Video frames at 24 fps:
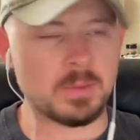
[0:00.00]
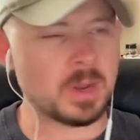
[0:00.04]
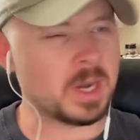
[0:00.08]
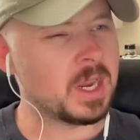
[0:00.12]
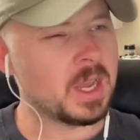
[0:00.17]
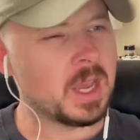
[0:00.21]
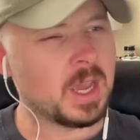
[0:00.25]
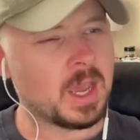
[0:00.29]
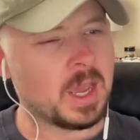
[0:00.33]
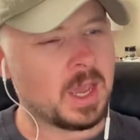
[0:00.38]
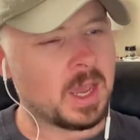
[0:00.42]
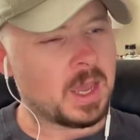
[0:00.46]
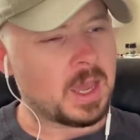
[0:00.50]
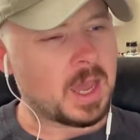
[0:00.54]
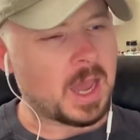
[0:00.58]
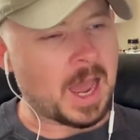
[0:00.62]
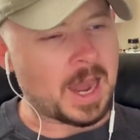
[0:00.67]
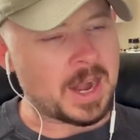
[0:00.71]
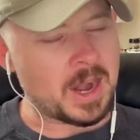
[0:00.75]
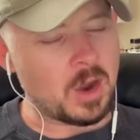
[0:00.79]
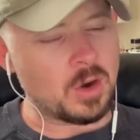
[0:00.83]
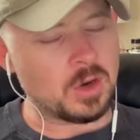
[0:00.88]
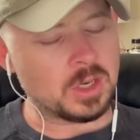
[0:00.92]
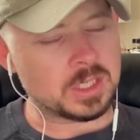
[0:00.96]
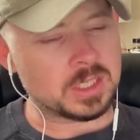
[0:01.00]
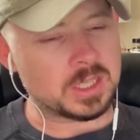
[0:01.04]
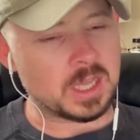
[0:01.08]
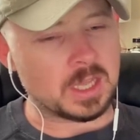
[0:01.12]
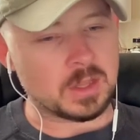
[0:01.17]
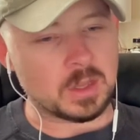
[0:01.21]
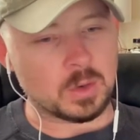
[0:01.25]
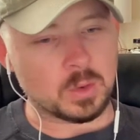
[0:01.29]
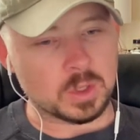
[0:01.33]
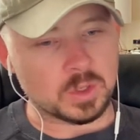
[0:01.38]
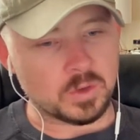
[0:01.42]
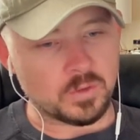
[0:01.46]
But I noticed
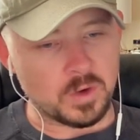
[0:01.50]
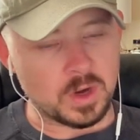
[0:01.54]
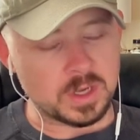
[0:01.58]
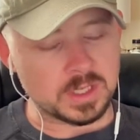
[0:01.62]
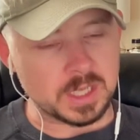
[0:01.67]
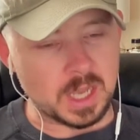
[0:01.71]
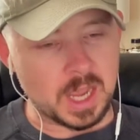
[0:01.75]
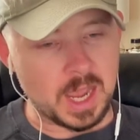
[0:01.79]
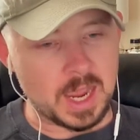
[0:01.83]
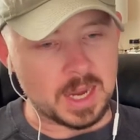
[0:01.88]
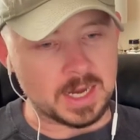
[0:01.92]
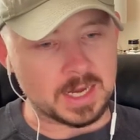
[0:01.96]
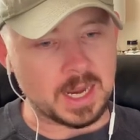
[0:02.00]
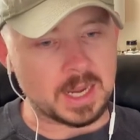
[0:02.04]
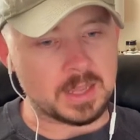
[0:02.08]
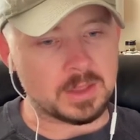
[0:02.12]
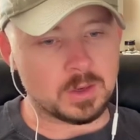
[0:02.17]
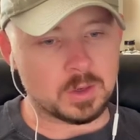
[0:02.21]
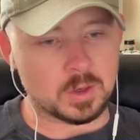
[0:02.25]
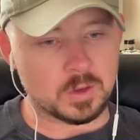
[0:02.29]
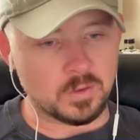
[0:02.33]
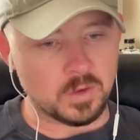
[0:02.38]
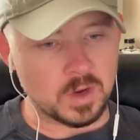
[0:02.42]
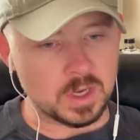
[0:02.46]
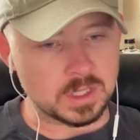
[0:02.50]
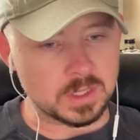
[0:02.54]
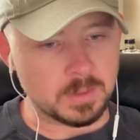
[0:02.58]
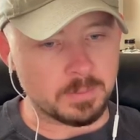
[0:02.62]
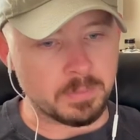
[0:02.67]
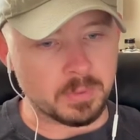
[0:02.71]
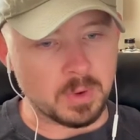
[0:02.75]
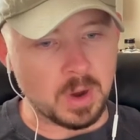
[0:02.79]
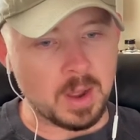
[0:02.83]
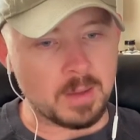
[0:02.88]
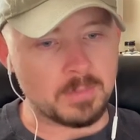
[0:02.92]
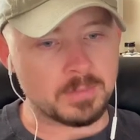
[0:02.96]
that there was Friends of Highgate, there's Friends
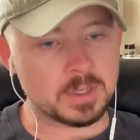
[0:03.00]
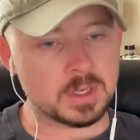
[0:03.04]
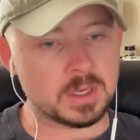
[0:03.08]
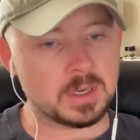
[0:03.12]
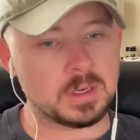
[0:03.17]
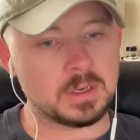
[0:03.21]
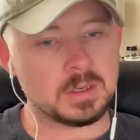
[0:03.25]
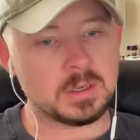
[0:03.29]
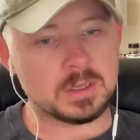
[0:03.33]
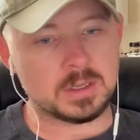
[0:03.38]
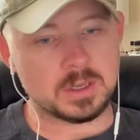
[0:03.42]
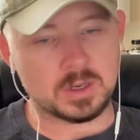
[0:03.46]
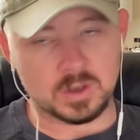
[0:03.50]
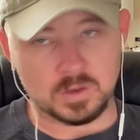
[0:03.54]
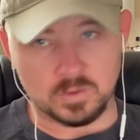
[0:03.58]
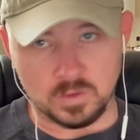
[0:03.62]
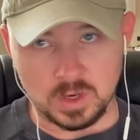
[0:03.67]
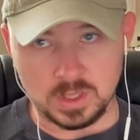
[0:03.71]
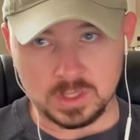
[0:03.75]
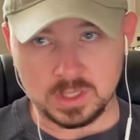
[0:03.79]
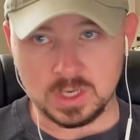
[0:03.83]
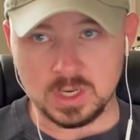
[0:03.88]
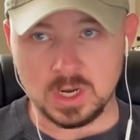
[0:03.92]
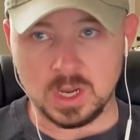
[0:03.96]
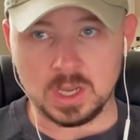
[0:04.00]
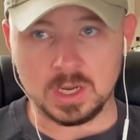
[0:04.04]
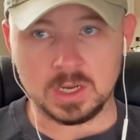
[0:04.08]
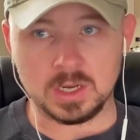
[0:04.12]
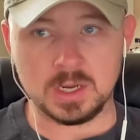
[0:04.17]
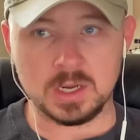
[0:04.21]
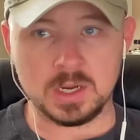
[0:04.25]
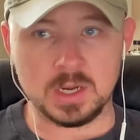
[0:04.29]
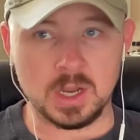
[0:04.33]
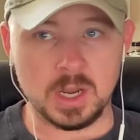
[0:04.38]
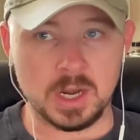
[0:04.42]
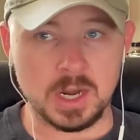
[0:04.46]
of Brompton, there's Friends of
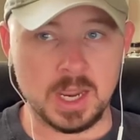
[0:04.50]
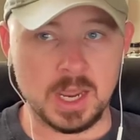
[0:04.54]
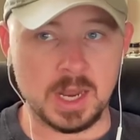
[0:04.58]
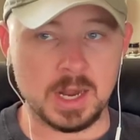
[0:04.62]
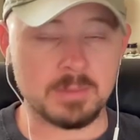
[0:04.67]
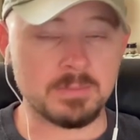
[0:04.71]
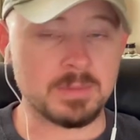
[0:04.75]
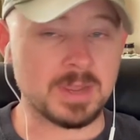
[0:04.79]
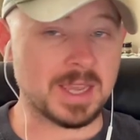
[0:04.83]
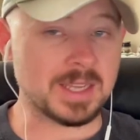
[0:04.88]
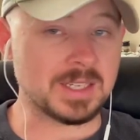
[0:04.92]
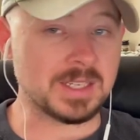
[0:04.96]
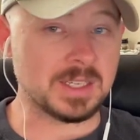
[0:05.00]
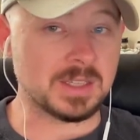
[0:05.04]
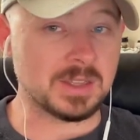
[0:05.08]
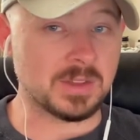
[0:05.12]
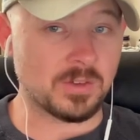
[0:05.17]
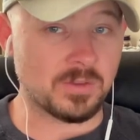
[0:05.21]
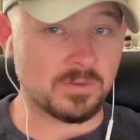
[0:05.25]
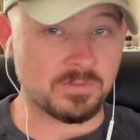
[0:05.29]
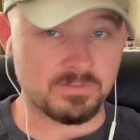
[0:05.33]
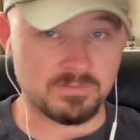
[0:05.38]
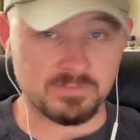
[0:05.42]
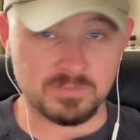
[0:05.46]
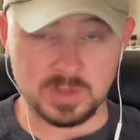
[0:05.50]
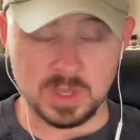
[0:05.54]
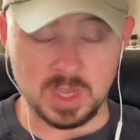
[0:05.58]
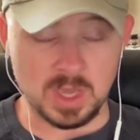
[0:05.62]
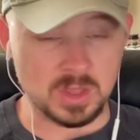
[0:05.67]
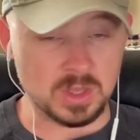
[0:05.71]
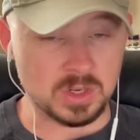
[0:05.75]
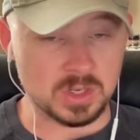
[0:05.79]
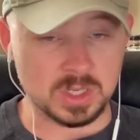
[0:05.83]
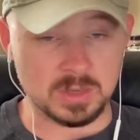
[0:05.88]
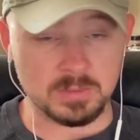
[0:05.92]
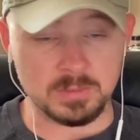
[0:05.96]
Nunhead. I'm guessing the
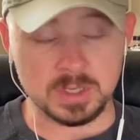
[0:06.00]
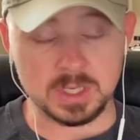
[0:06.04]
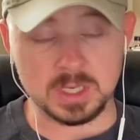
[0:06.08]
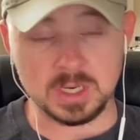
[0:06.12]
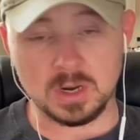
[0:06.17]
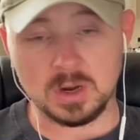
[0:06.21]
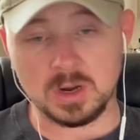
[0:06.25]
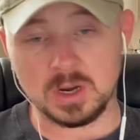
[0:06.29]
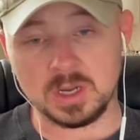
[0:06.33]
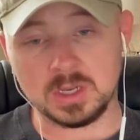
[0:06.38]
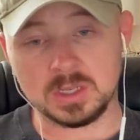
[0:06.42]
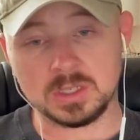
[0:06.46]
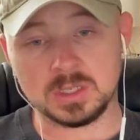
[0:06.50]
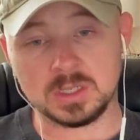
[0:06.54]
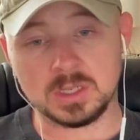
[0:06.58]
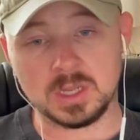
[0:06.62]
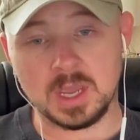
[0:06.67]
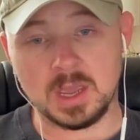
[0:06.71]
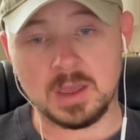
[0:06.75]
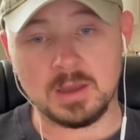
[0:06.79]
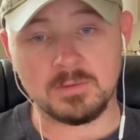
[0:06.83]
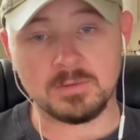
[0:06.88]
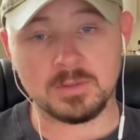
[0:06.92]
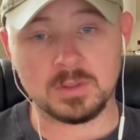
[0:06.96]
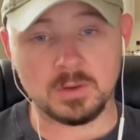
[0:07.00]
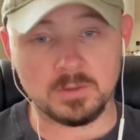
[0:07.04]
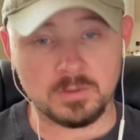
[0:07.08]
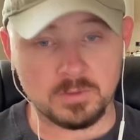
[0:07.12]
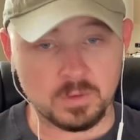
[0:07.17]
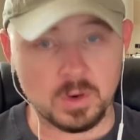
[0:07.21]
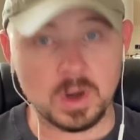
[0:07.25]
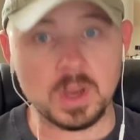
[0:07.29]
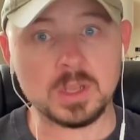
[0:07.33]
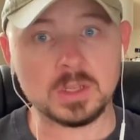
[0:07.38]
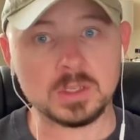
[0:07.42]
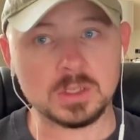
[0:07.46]
other cemeteries have the
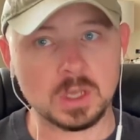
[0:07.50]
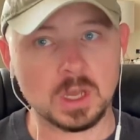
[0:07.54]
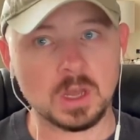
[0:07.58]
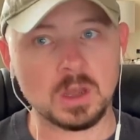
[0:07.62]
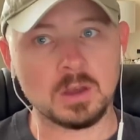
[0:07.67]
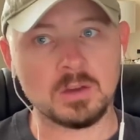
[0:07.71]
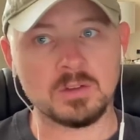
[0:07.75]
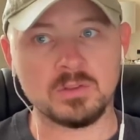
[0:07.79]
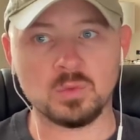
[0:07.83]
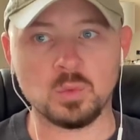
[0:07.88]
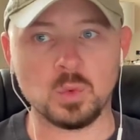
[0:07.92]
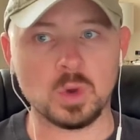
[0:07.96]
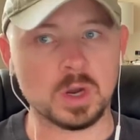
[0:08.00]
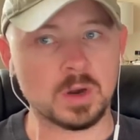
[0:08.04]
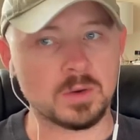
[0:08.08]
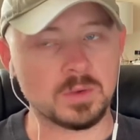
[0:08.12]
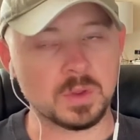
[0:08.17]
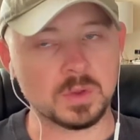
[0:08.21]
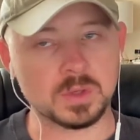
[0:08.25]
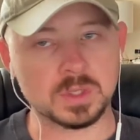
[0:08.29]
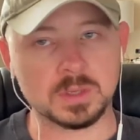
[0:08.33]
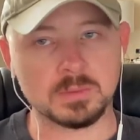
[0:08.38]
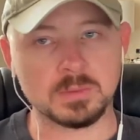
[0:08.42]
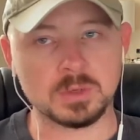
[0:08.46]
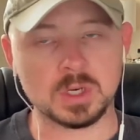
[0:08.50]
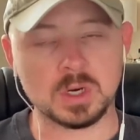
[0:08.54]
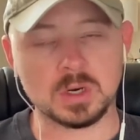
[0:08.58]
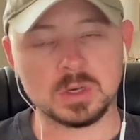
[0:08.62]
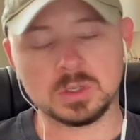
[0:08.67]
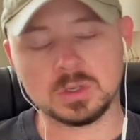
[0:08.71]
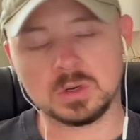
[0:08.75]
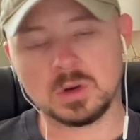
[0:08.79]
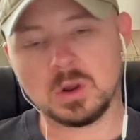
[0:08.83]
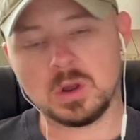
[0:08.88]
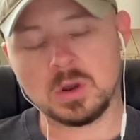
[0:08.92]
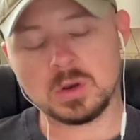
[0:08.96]
Friends of whatever those
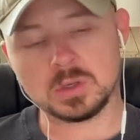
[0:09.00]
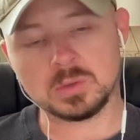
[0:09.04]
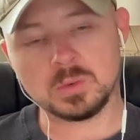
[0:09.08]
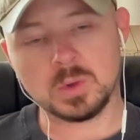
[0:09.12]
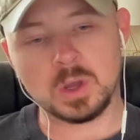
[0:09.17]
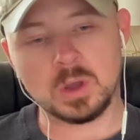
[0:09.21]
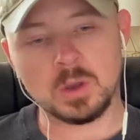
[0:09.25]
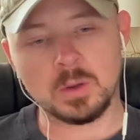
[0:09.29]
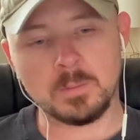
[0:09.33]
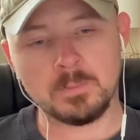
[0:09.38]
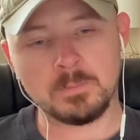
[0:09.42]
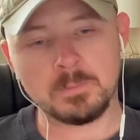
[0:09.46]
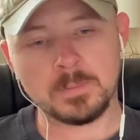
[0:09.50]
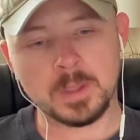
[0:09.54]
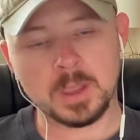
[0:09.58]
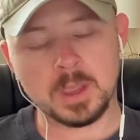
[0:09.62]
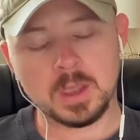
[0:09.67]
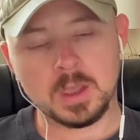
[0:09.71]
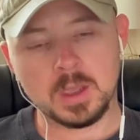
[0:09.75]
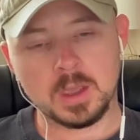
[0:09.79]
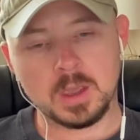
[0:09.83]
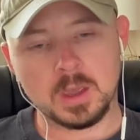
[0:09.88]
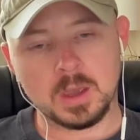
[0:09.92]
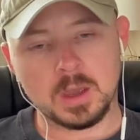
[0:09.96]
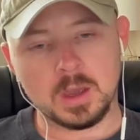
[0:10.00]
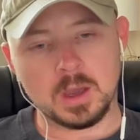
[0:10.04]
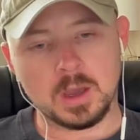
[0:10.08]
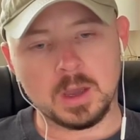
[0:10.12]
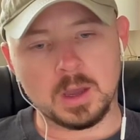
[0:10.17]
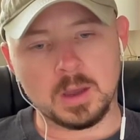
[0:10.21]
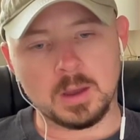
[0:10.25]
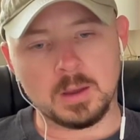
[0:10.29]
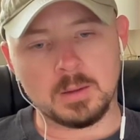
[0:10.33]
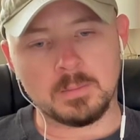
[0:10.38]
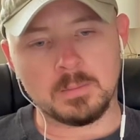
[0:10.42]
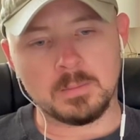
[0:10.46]
cemeteries are called as well.
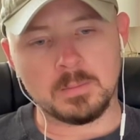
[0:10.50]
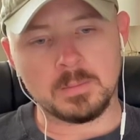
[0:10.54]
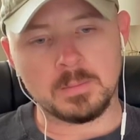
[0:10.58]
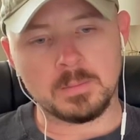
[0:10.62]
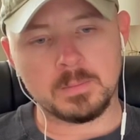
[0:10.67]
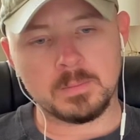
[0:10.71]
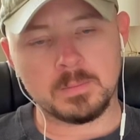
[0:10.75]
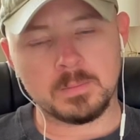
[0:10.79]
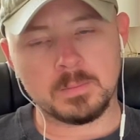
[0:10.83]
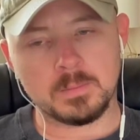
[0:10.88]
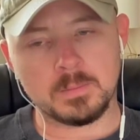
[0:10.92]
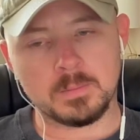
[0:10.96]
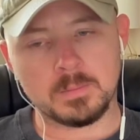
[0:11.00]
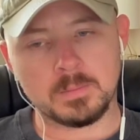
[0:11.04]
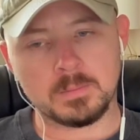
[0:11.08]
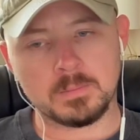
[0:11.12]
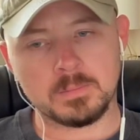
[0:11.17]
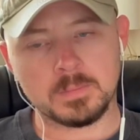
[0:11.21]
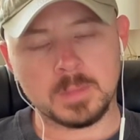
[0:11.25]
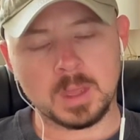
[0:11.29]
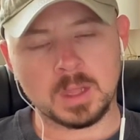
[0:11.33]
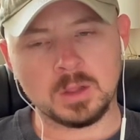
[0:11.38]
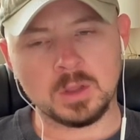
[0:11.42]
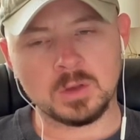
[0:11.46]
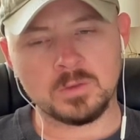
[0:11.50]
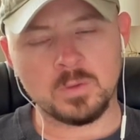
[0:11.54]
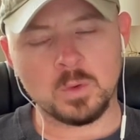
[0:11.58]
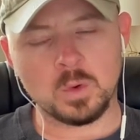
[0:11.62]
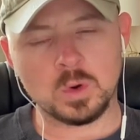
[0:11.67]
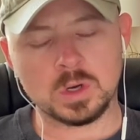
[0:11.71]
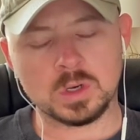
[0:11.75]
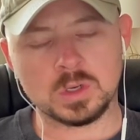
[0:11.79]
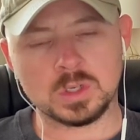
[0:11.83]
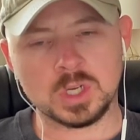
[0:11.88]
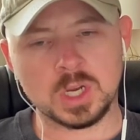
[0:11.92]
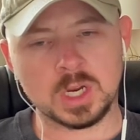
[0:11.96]
I look
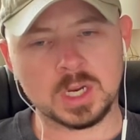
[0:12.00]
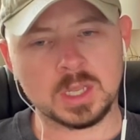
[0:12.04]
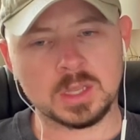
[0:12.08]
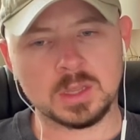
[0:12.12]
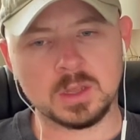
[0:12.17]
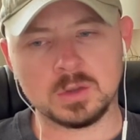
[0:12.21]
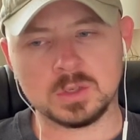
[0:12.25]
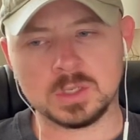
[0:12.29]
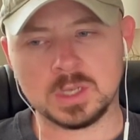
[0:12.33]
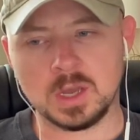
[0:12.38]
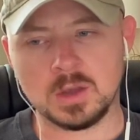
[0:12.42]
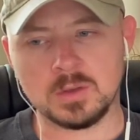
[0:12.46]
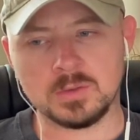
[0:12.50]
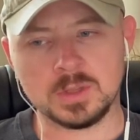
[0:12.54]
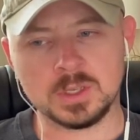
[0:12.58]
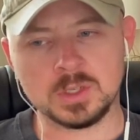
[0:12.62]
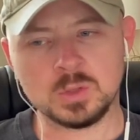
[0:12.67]
forward to checking those out.